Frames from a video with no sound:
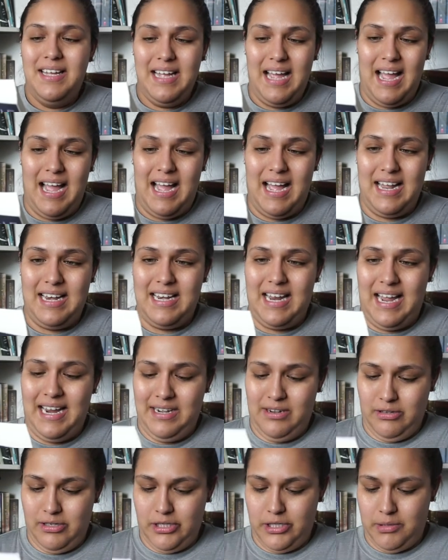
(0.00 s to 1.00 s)
And I
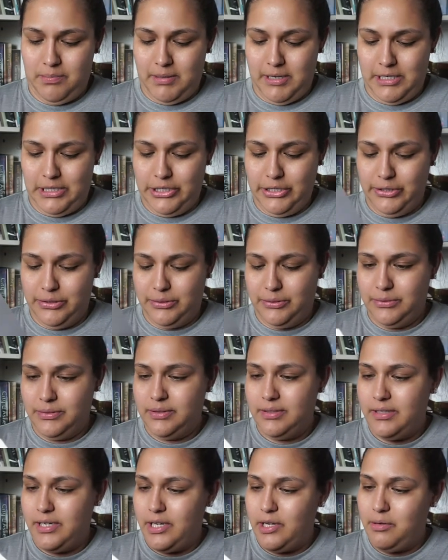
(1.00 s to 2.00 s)
know there's a part 2.
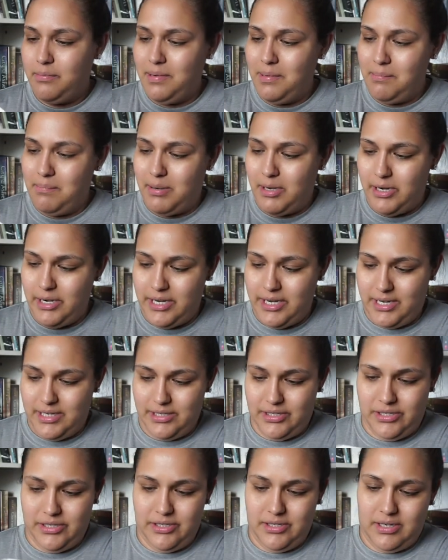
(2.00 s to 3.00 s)
Human
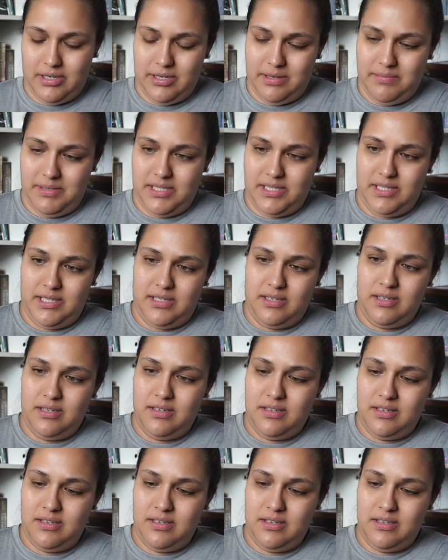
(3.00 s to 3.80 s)
bodies, or let me see.